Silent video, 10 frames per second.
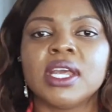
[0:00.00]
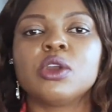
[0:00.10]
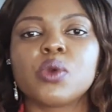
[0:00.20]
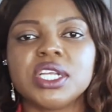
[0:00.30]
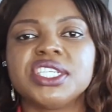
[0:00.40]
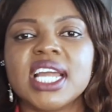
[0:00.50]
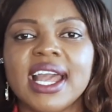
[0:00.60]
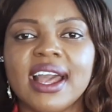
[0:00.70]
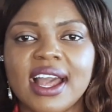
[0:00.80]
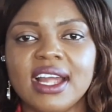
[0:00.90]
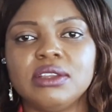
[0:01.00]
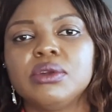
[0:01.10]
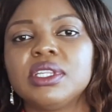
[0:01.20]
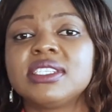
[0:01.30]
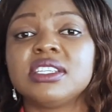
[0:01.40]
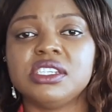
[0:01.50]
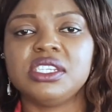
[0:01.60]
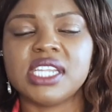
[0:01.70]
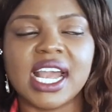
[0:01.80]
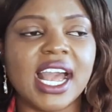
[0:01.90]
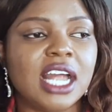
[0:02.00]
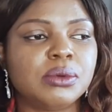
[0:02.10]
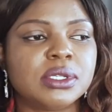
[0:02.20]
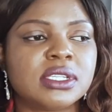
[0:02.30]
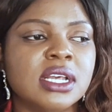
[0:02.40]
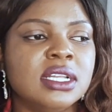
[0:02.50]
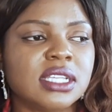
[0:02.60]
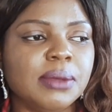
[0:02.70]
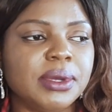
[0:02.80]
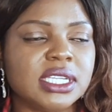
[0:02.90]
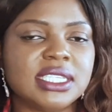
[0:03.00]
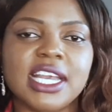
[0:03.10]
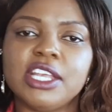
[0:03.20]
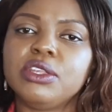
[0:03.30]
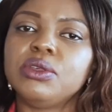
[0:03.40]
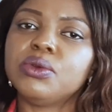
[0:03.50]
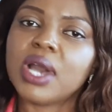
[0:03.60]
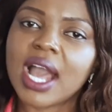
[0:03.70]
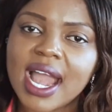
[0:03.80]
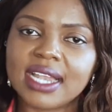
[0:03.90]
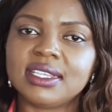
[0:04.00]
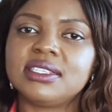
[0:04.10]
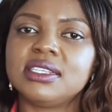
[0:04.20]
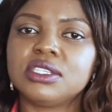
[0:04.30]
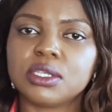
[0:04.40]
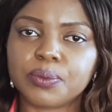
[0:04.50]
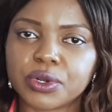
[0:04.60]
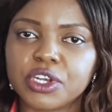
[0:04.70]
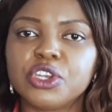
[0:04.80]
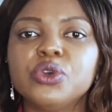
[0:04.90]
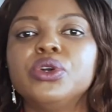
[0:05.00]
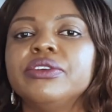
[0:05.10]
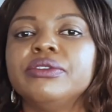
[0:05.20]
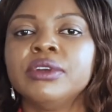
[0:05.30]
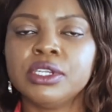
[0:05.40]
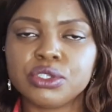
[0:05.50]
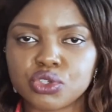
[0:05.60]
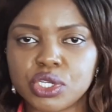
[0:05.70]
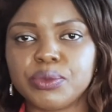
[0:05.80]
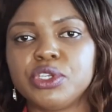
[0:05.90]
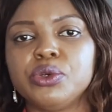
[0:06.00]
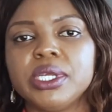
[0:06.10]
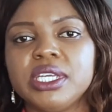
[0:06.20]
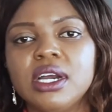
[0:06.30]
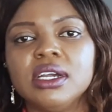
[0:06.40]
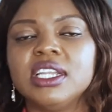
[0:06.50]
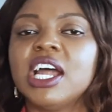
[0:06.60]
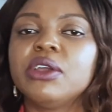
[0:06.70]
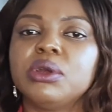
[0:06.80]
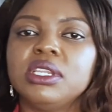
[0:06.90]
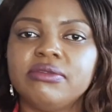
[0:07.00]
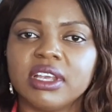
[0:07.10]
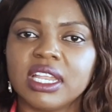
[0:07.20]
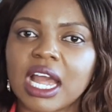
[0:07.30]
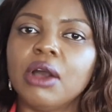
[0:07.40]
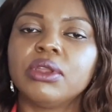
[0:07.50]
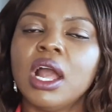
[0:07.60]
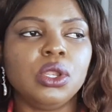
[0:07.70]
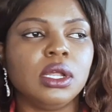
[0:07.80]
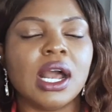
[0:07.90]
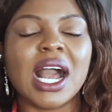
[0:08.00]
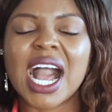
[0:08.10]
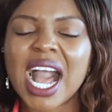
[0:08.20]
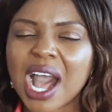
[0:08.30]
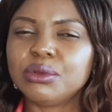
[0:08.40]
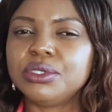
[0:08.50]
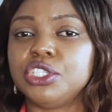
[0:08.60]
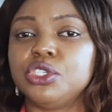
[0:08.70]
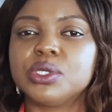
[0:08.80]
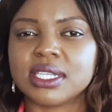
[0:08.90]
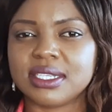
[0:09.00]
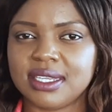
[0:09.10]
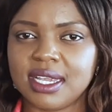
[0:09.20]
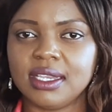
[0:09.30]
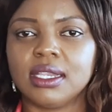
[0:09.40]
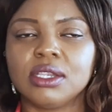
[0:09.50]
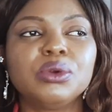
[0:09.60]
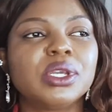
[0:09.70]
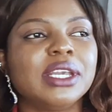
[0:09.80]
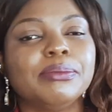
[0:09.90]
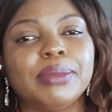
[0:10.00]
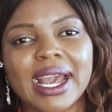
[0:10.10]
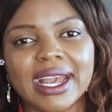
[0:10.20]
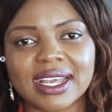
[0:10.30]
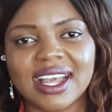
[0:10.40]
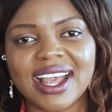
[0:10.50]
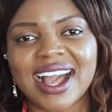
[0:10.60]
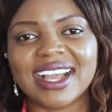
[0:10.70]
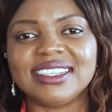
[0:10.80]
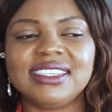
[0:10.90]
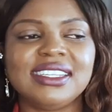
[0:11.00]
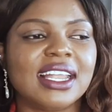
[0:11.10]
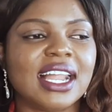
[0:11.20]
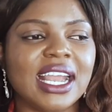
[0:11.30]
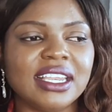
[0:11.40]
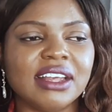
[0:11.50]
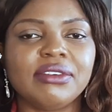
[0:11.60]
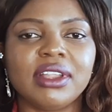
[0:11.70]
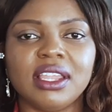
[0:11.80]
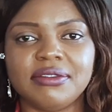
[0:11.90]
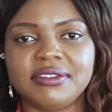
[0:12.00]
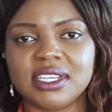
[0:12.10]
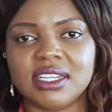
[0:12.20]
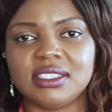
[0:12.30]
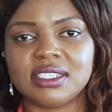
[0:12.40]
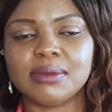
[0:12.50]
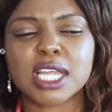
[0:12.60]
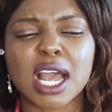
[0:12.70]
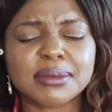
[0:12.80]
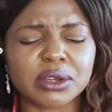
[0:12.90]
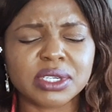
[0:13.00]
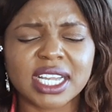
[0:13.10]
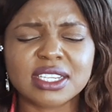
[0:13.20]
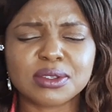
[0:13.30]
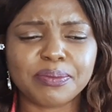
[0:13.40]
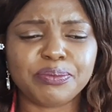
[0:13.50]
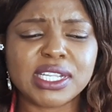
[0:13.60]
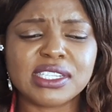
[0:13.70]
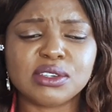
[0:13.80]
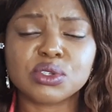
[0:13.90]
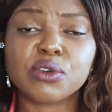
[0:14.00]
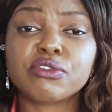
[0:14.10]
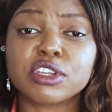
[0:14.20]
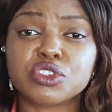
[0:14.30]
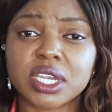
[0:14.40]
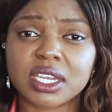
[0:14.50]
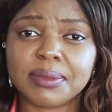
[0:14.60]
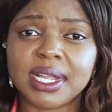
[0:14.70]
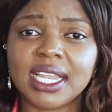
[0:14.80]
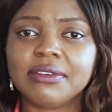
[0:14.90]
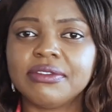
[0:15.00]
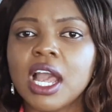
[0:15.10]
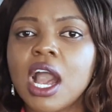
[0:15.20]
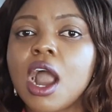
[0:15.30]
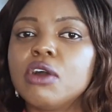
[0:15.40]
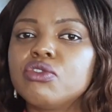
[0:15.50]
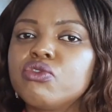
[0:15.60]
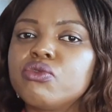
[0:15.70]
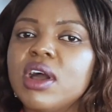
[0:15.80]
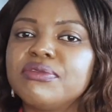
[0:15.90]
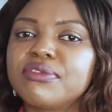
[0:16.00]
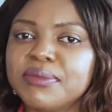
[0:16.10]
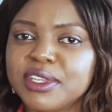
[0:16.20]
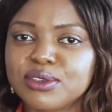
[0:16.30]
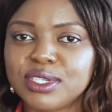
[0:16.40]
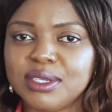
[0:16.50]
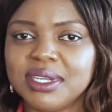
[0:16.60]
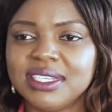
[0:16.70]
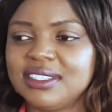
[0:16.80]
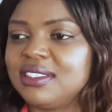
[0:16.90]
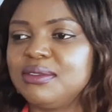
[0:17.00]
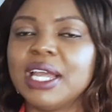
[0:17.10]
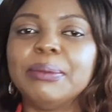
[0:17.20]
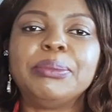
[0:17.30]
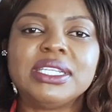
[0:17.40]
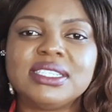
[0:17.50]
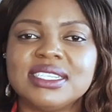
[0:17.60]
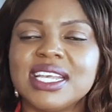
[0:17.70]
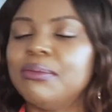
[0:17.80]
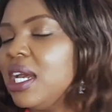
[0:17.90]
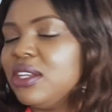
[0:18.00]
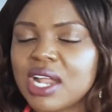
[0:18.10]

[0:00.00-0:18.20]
The question I had, or the suggestion I had, was somebody saying you had this entrepreneur dream when you were young and now you're living it out. How did you sustain it? Looking back, I see that I never left it. Sometimes I would get so busy or so frustrated in my life, I would run from the dream and just get busy and say, I don't